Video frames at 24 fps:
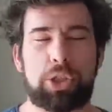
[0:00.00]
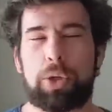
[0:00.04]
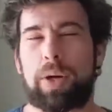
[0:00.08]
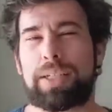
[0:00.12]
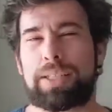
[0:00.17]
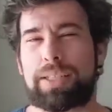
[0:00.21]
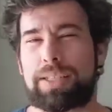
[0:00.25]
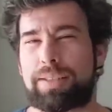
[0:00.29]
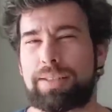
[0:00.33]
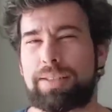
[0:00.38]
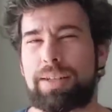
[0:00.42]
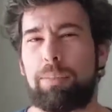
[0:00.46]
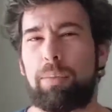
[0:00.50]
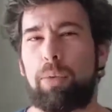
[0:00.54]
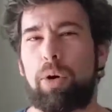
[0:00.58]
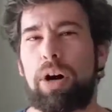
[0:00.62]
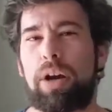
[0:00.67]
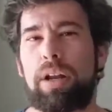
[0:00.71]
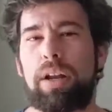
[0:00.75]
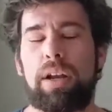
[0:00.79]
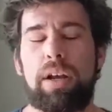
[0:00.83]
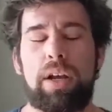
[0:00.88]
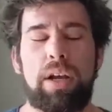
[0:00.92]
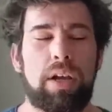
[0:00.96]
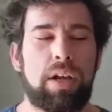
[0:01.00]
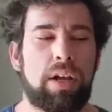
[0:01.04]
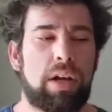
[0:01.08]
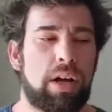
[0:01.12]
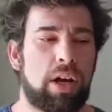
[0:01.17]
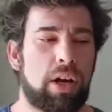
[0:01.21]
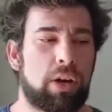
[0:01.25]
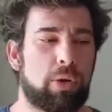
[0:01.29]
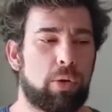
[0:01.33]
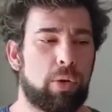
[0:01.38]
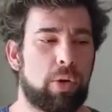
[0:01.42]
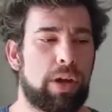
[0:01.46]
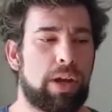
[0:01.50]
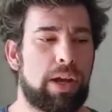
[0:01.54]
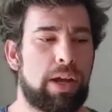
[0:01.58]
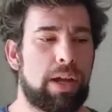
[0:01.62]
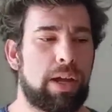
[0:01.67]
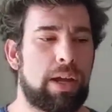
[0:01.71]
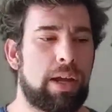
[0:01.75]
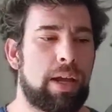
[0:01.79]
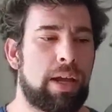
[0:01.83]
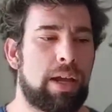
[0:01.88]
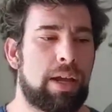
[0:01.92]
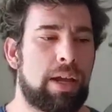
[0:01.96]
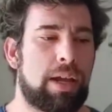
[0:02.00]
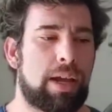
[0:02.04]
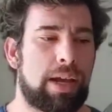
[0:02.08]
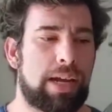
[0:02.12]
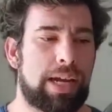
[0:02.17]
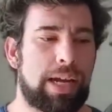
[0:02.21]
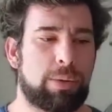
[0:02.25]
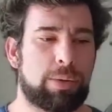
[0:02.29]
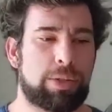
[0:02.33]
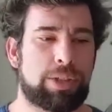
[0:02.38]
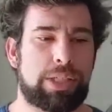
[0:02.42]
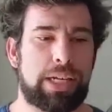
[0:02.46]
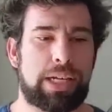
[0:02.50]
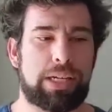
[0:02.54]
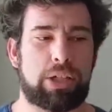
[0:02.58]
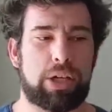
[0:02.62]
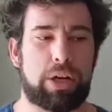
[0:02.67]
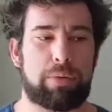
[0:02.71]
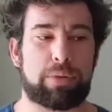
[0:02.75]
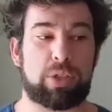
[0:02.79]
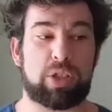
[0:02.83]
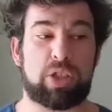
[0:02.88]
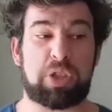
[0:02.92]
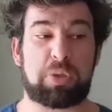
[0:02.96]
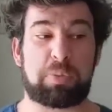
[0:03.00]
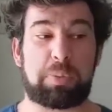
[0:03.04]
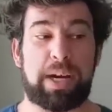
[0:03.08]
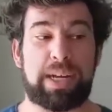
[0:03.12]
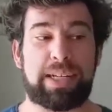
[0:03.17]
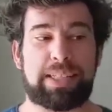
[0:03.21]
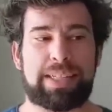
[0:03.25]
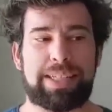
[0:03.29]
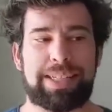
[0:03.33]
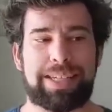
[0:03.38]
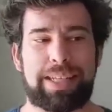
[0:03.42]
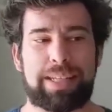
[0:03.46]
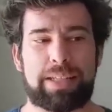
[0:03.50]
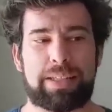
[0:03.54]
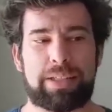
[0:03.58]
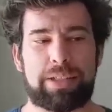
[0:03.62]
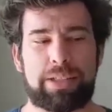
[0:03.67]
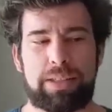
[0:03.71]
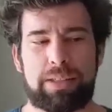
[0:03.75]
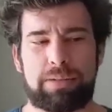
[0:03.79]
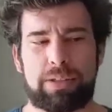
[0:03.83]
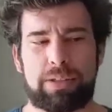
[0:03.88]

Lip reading: So I somewhat agree, and I would say in terms of spiciness